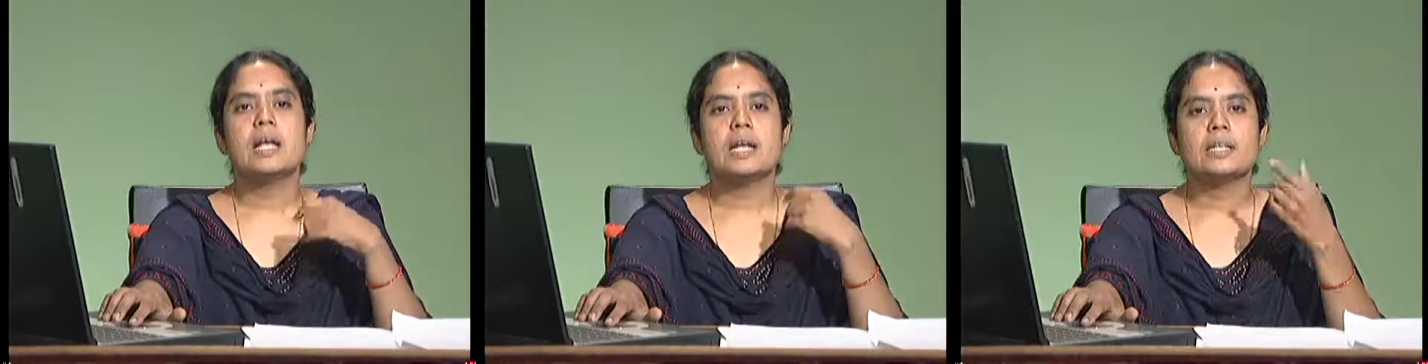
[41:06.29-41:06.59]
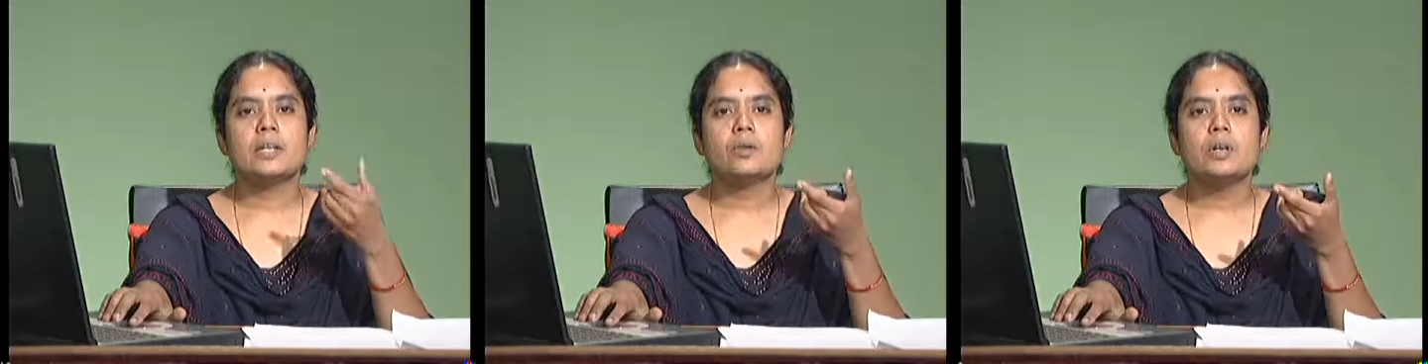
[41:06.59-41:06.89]

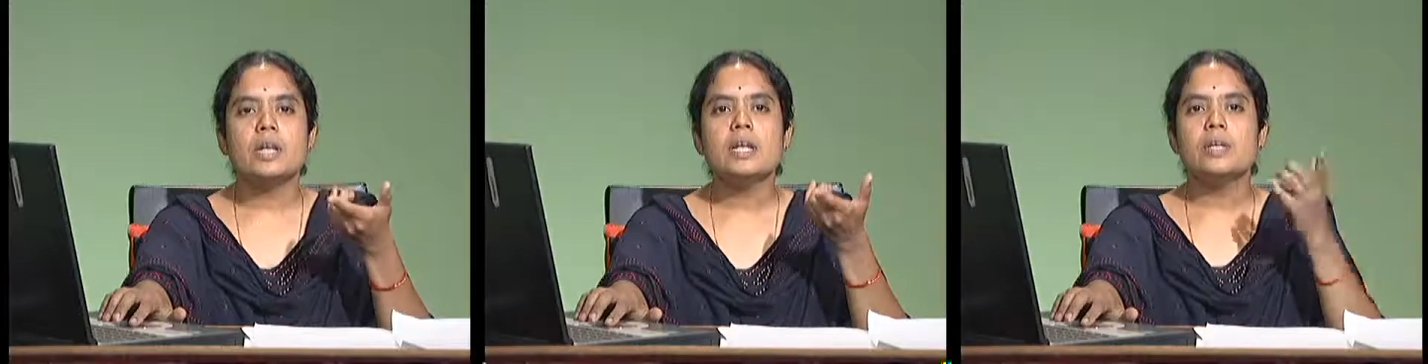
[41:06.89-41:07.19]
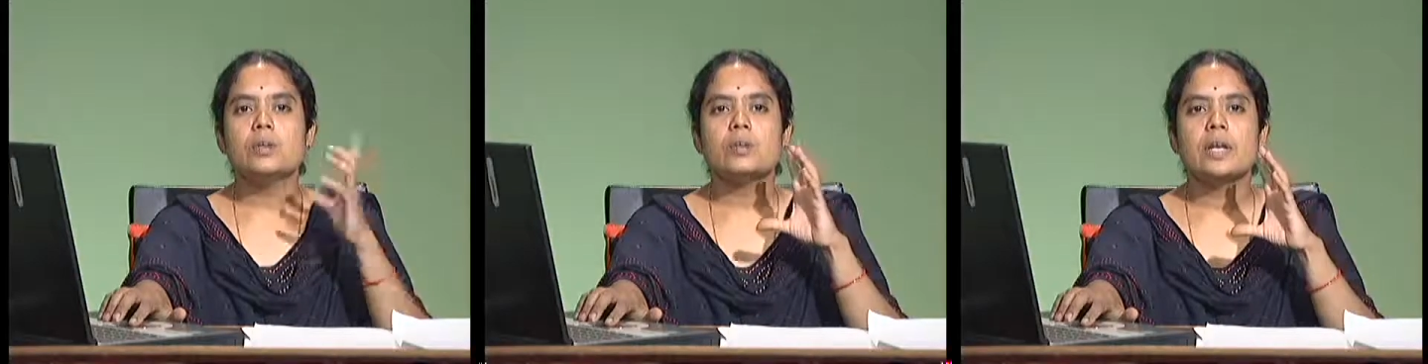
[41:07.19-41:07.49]
and then only
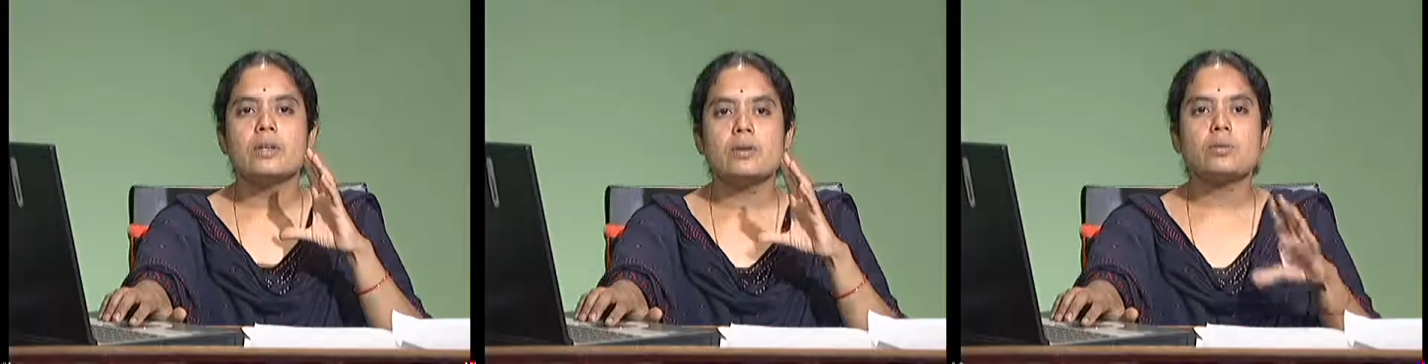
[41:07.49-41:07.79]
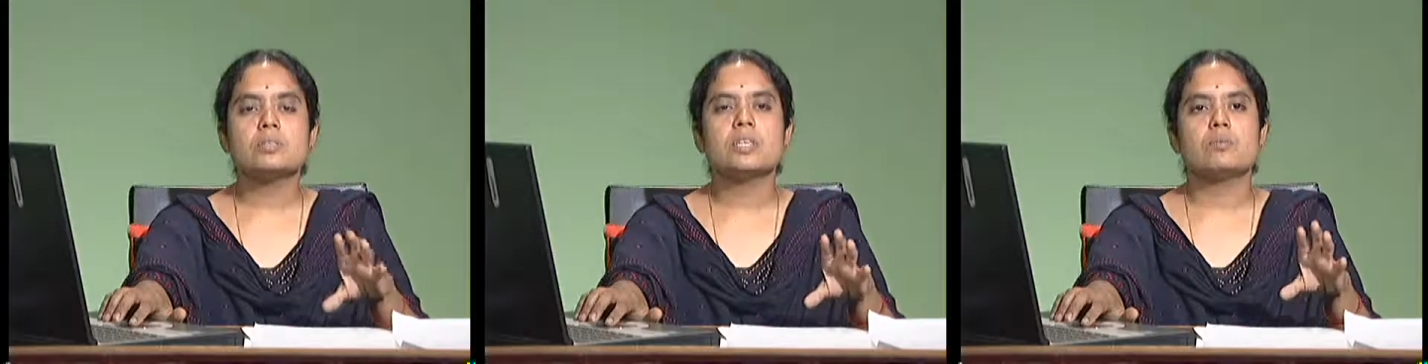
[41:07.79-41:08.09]
you can
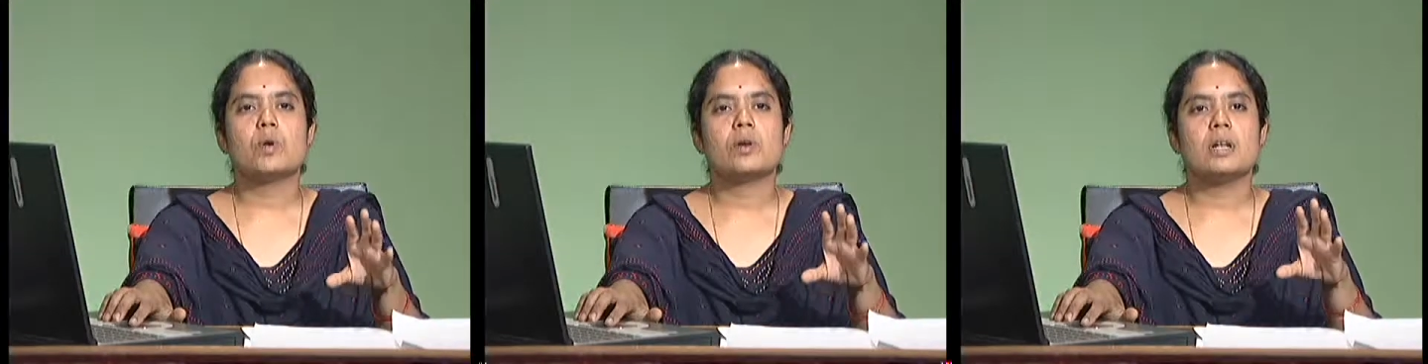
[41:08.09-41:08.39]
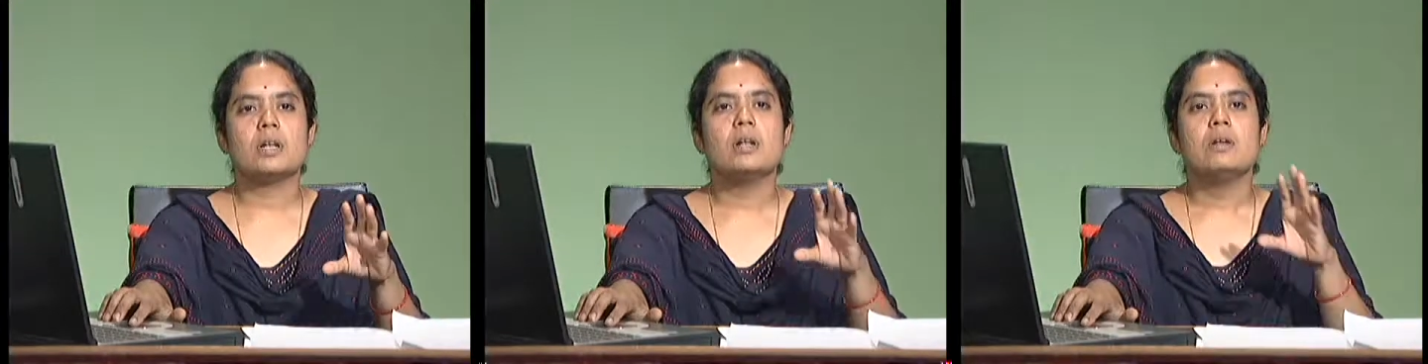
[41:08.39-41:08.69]
use that
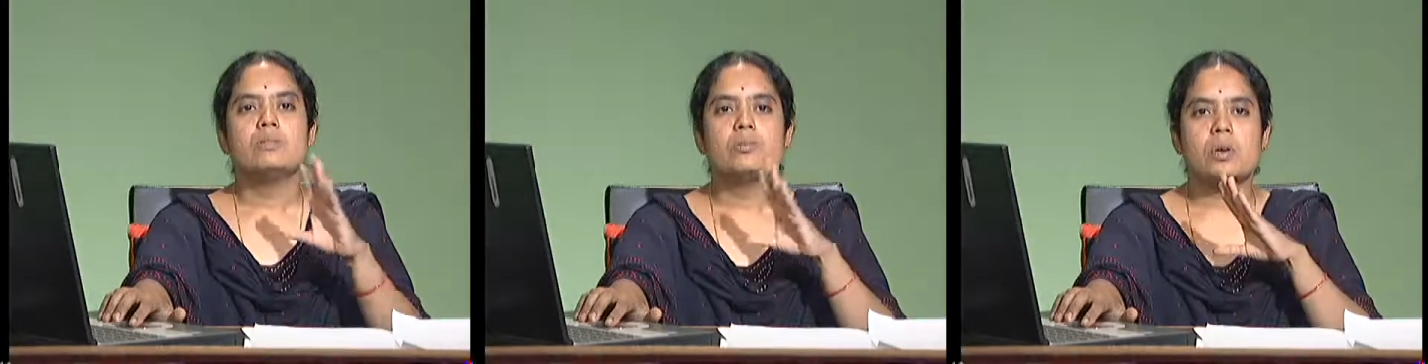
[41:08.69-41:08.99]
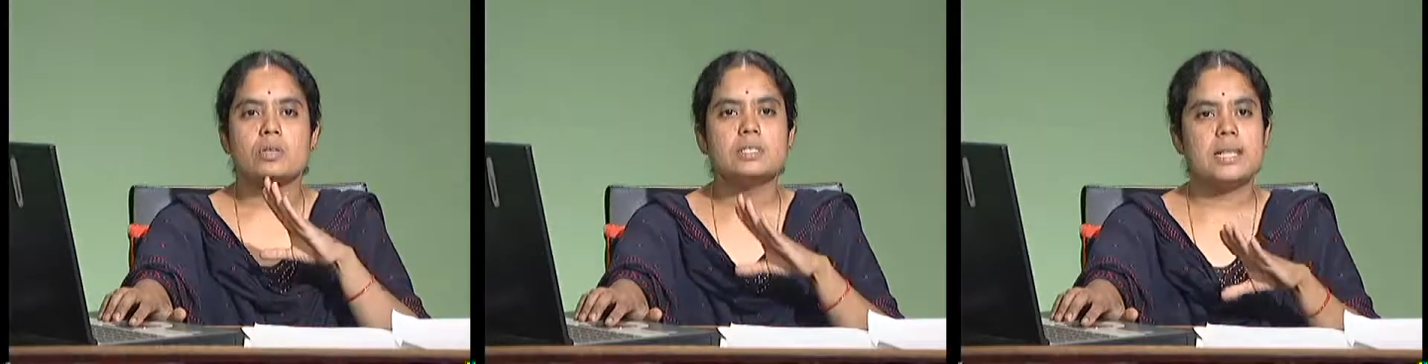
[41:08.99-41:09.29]
bottle
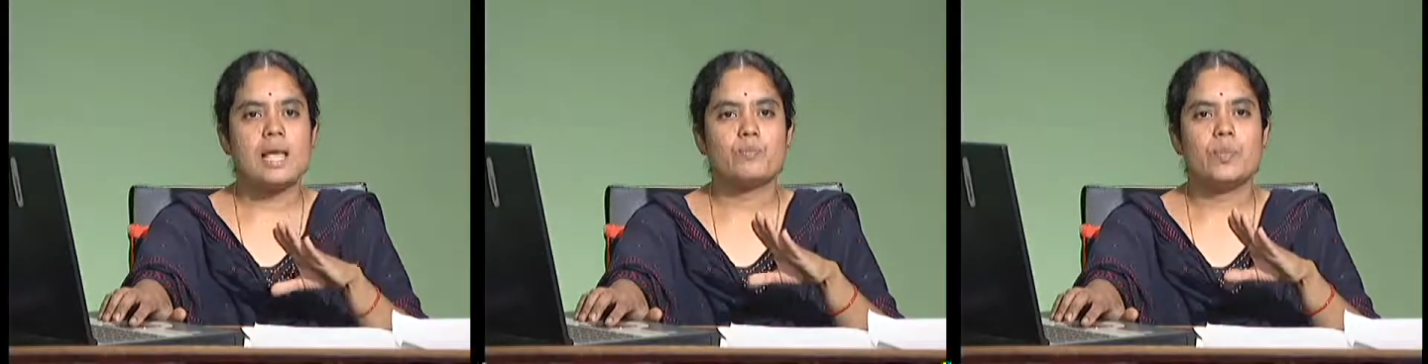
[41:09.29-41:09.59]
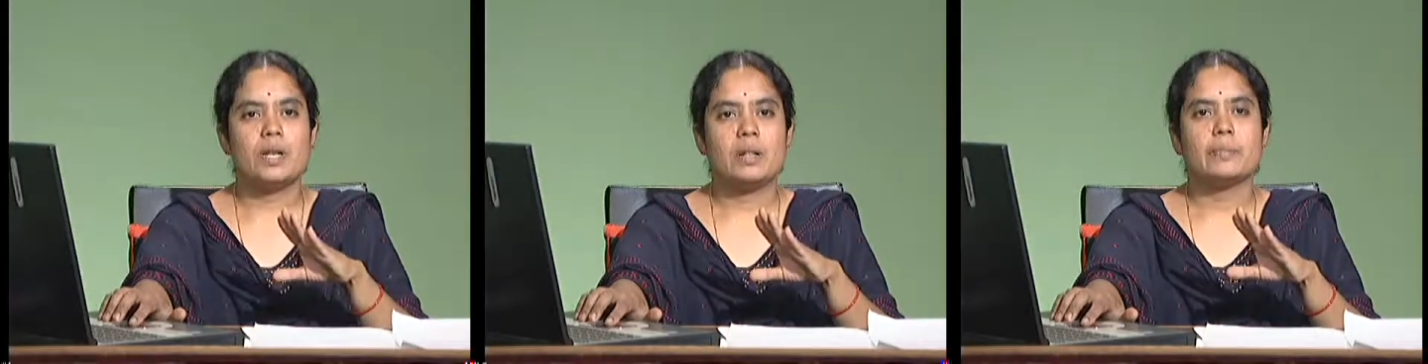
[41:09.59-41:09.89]
for the
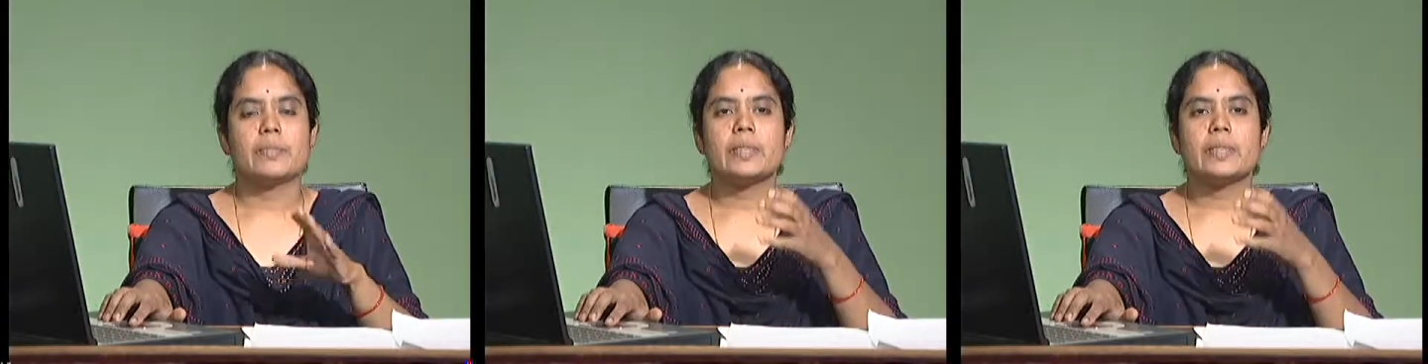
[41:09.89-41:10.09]
sample.